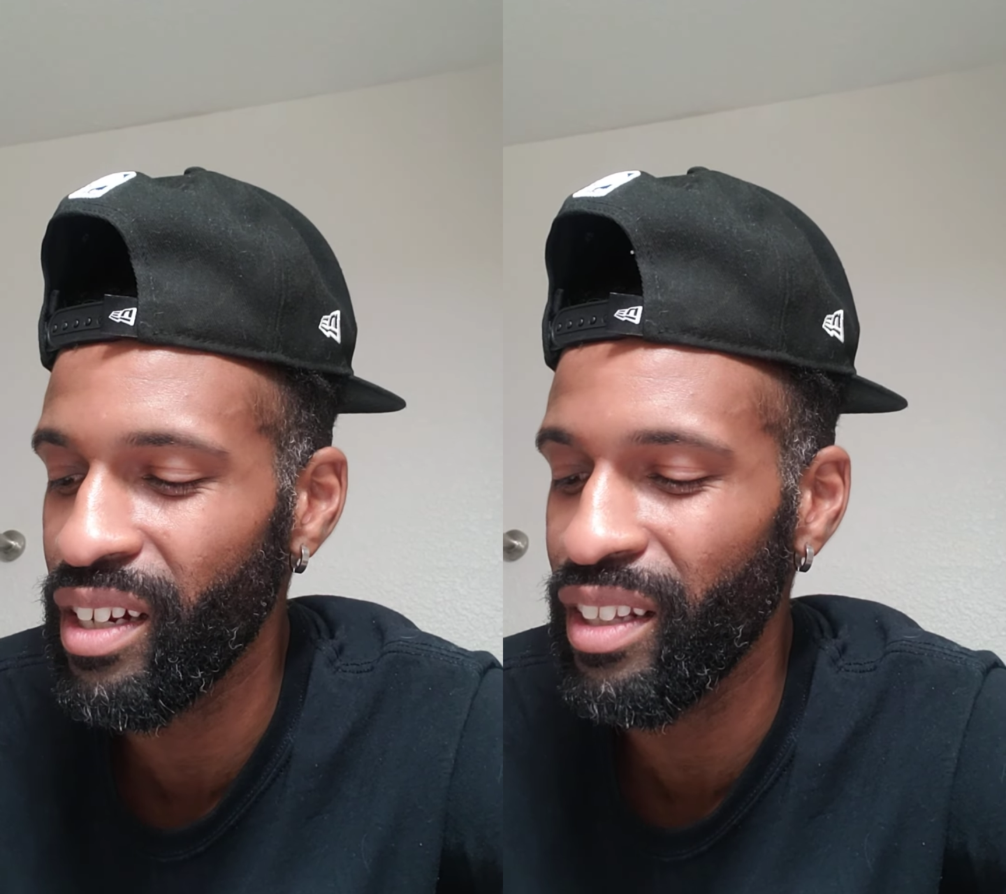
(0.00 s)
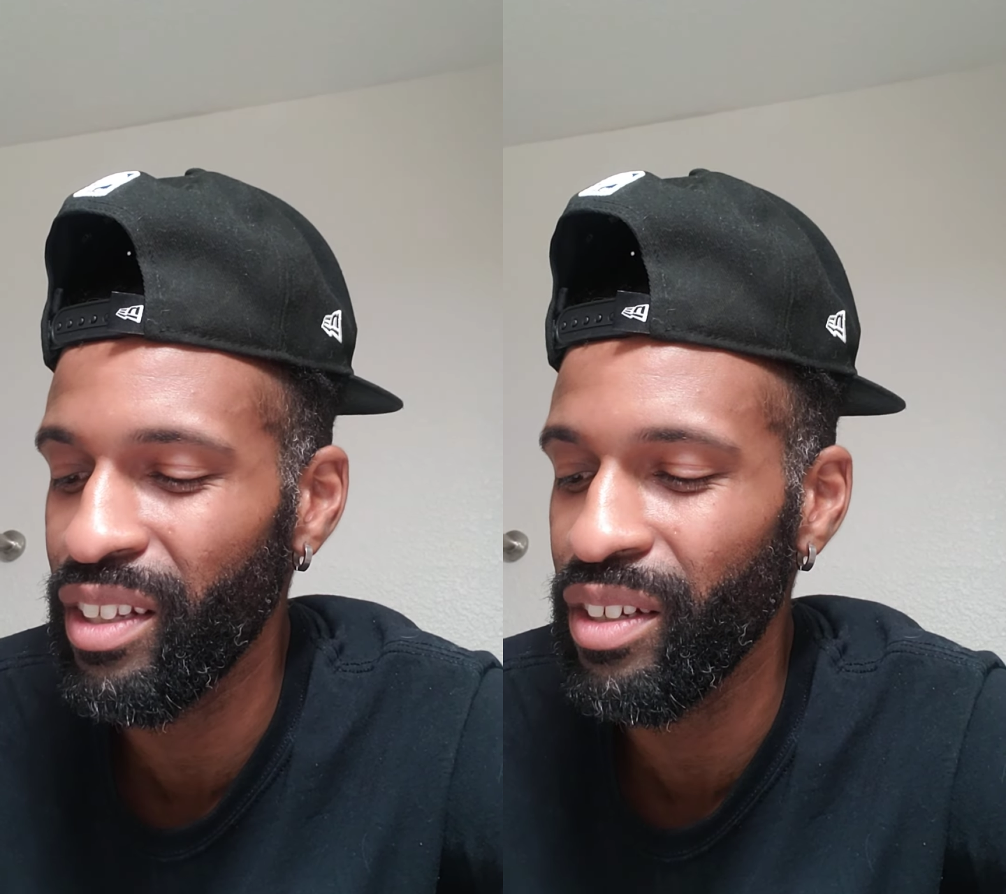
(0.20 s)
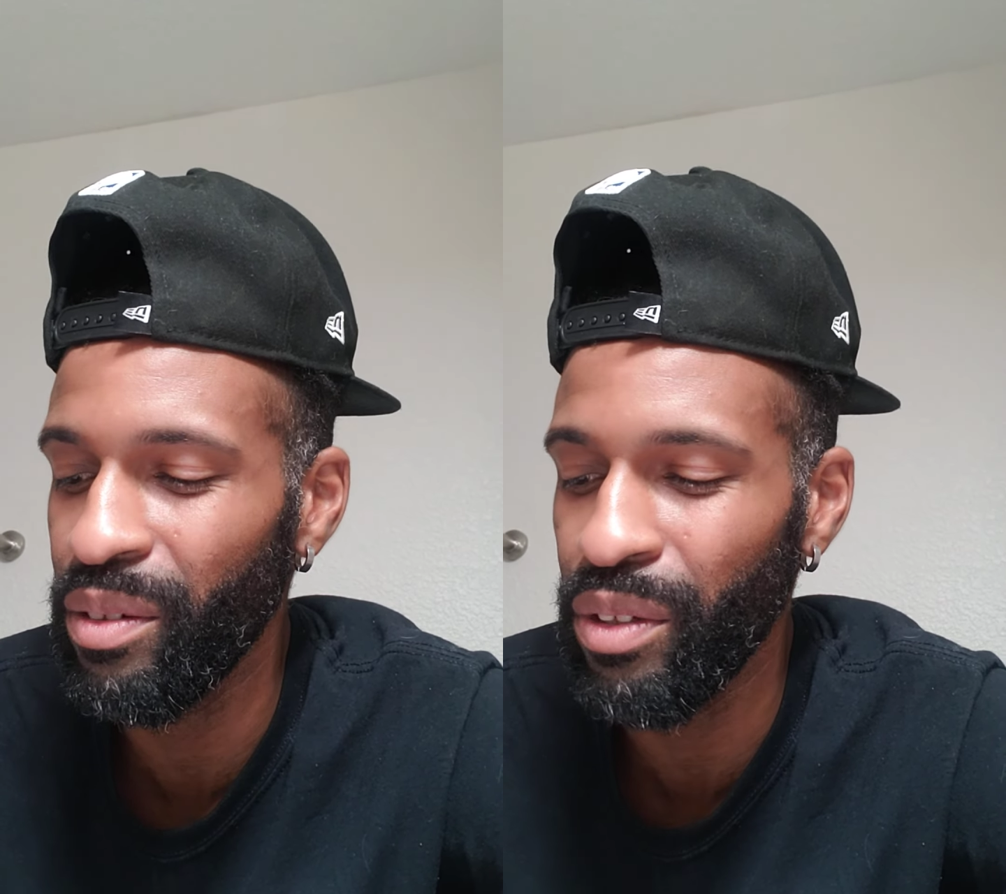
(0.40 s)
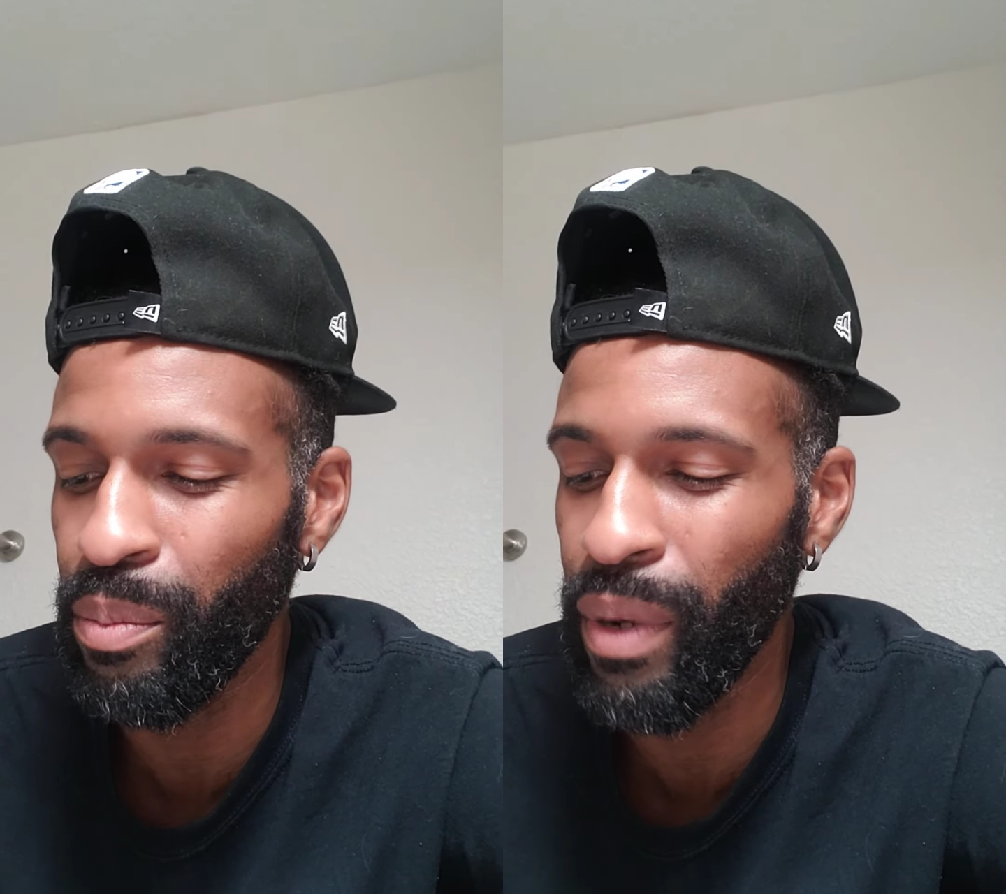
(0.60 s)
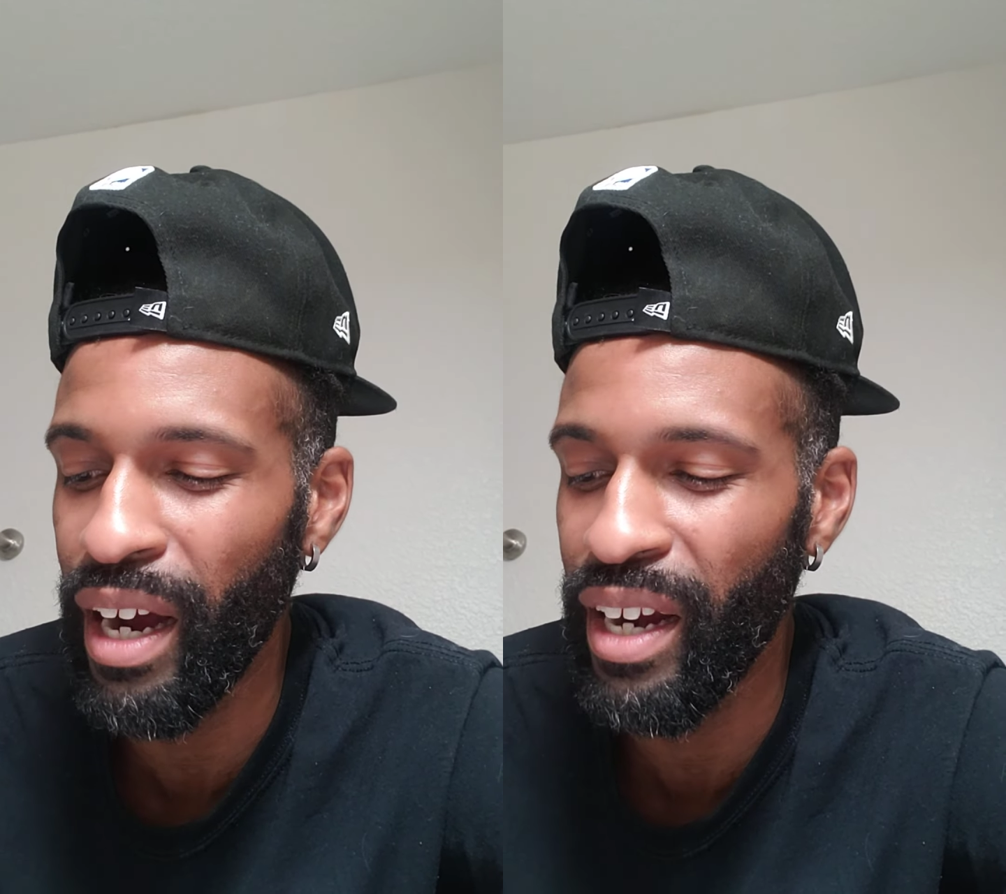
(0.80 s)
And the
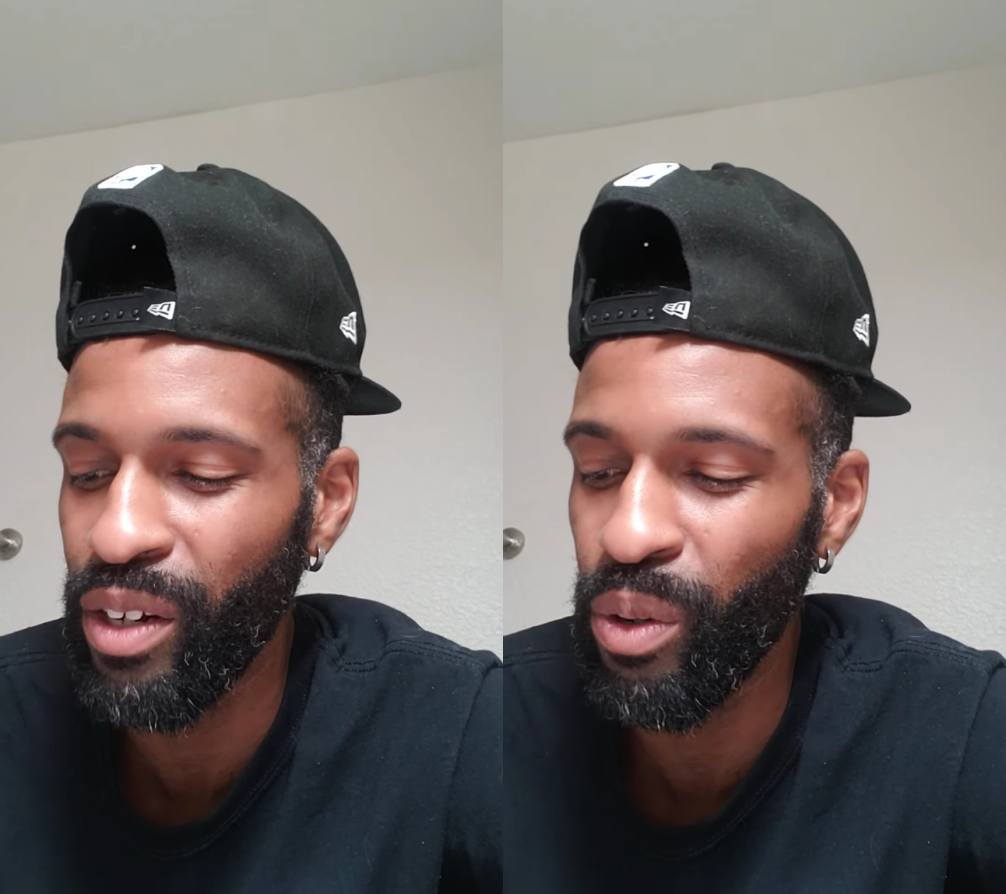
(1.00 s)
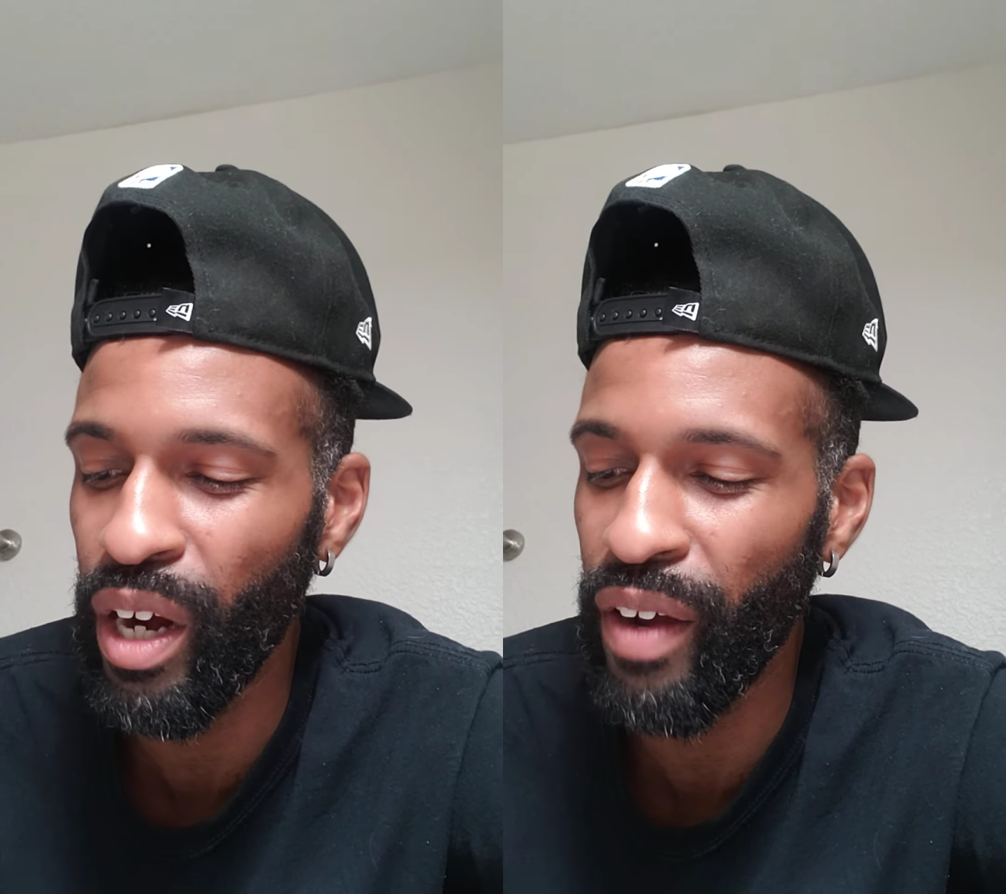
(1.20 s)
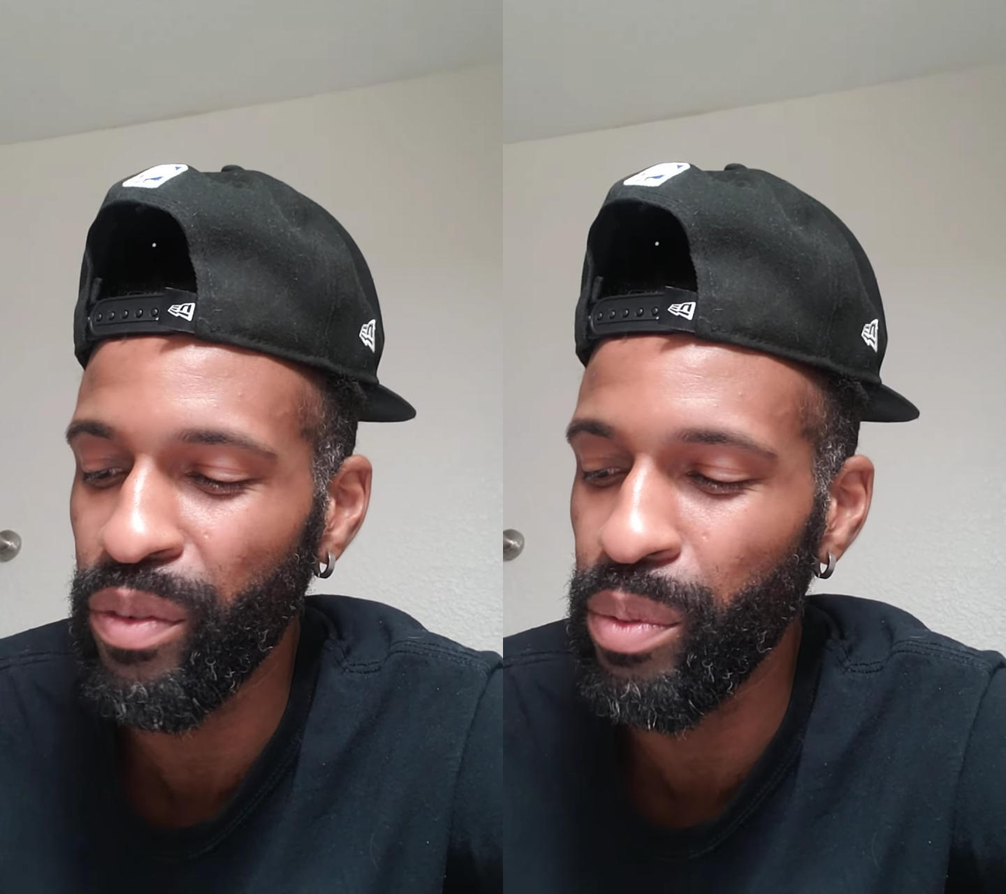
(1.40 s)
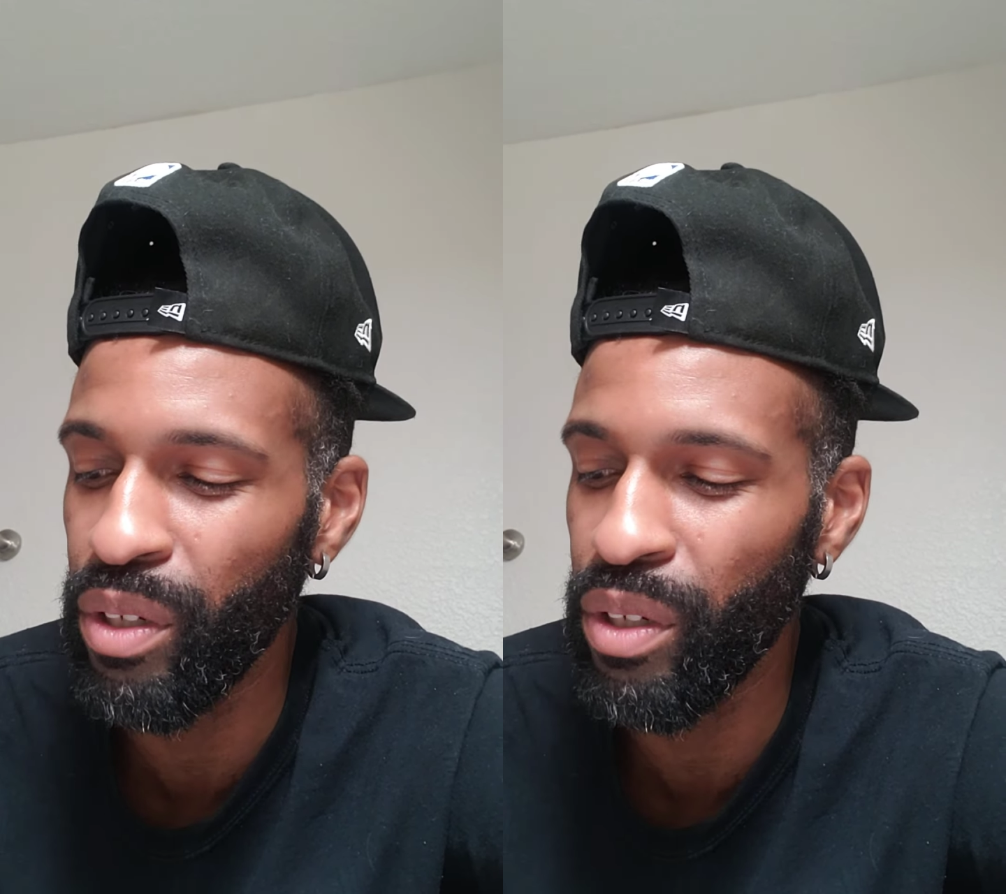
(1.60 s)
Minecraft,